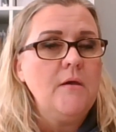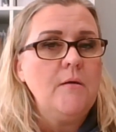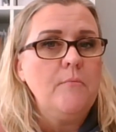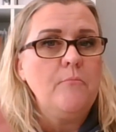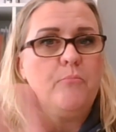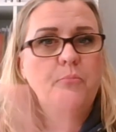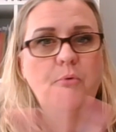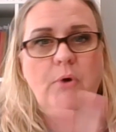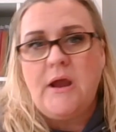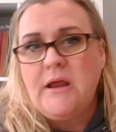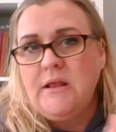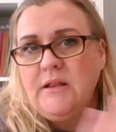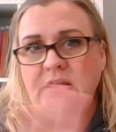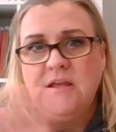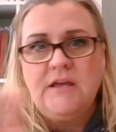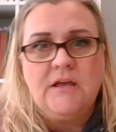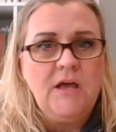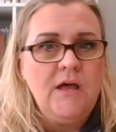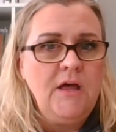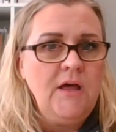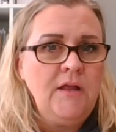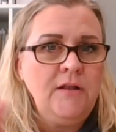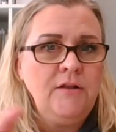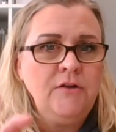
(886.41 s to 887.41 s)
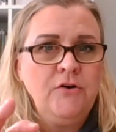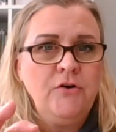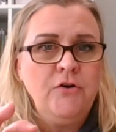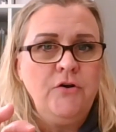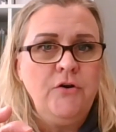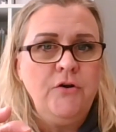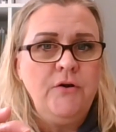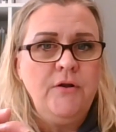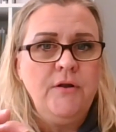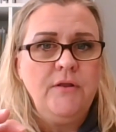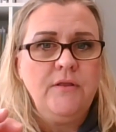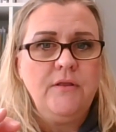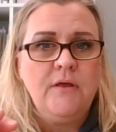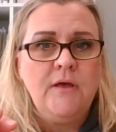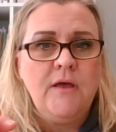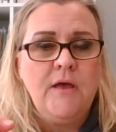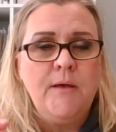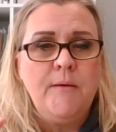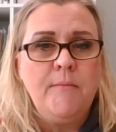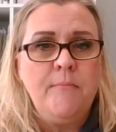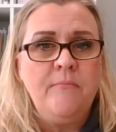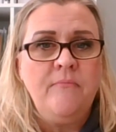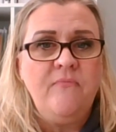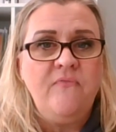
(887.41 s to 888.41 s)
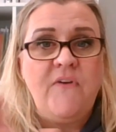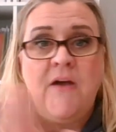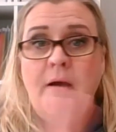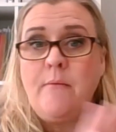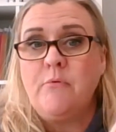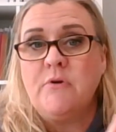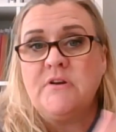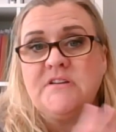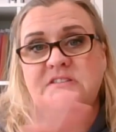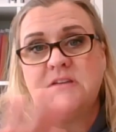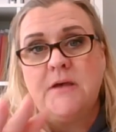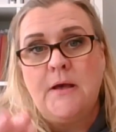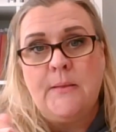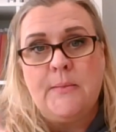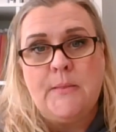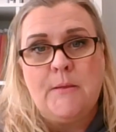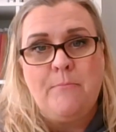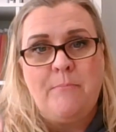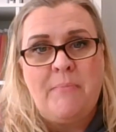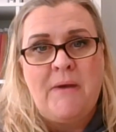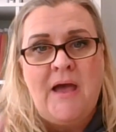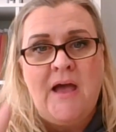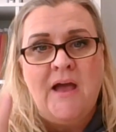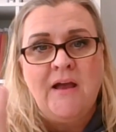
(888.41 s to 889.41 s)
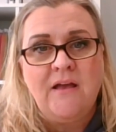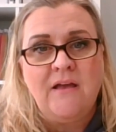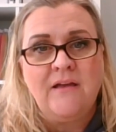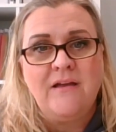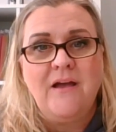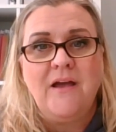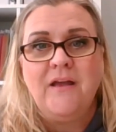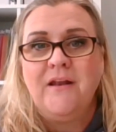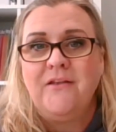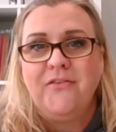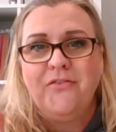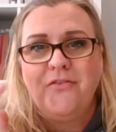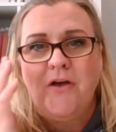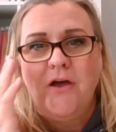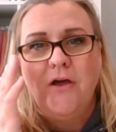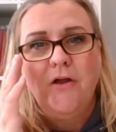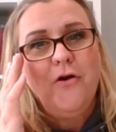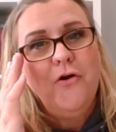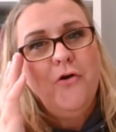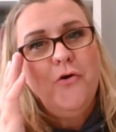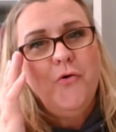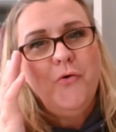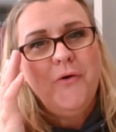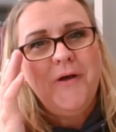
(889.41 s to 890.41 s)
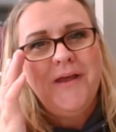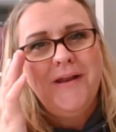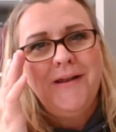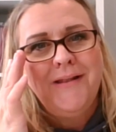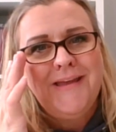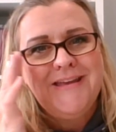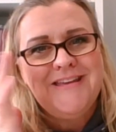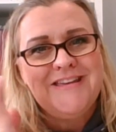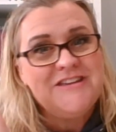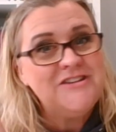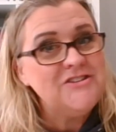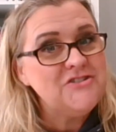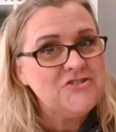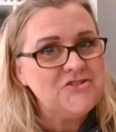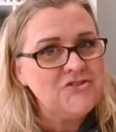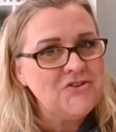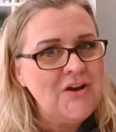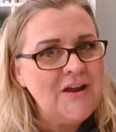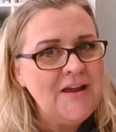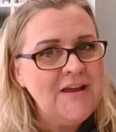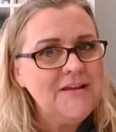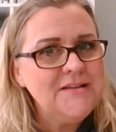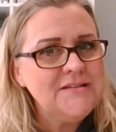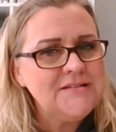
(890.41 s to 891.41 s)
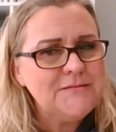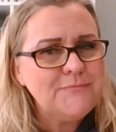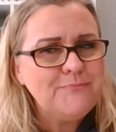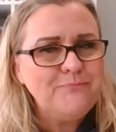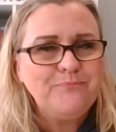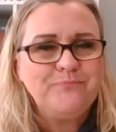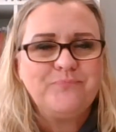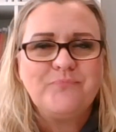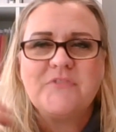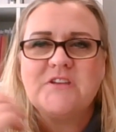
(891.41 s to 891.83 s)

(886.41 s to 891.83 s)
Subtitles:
brightly colored fabrics on the back. I kind of thought, oh, kind of like Easter eggs.